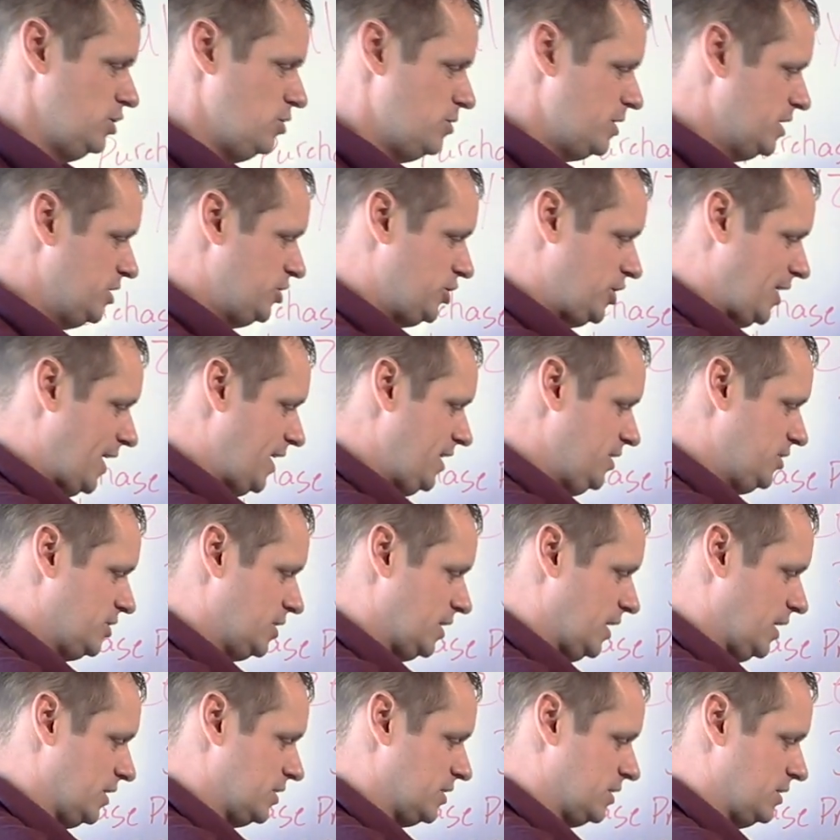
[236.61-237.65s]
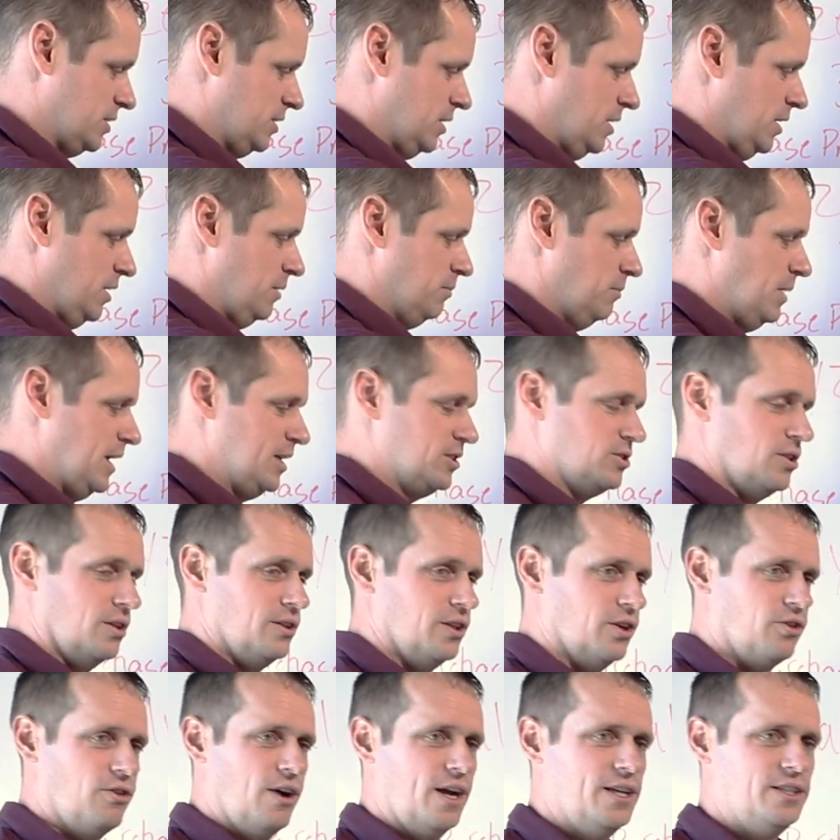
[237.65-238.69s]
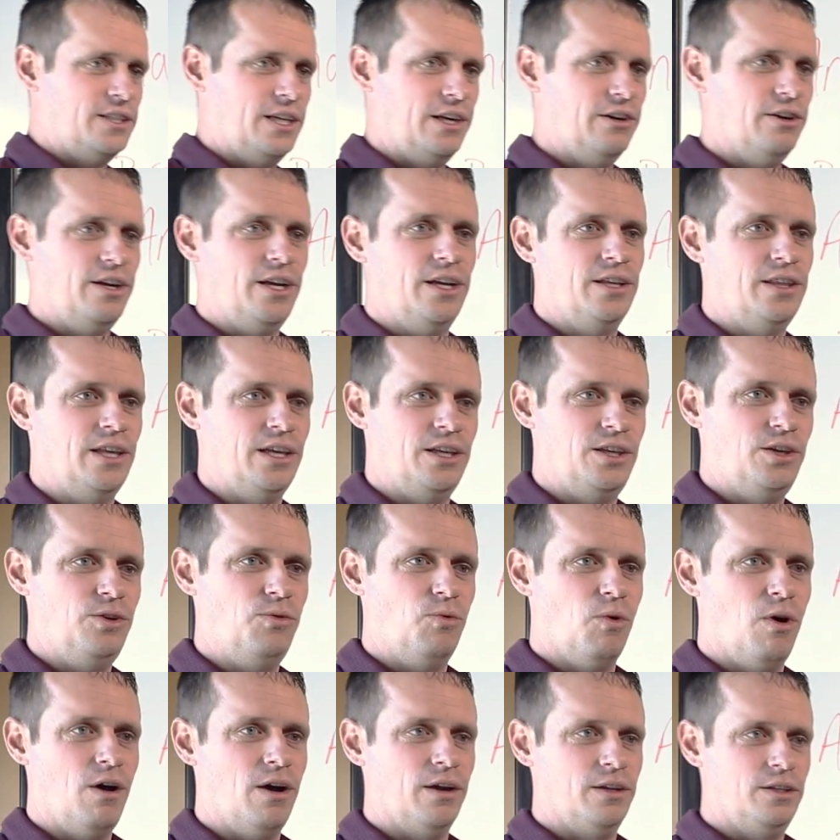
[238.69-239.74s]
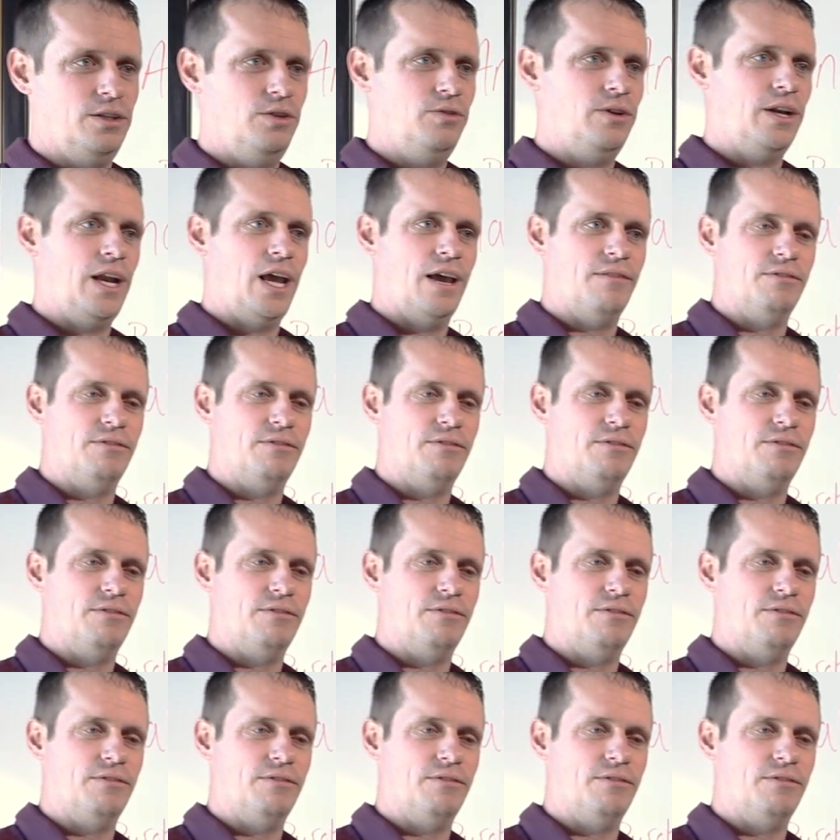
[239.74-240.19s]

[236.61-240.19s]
You can change this based on the criteria that you want. You can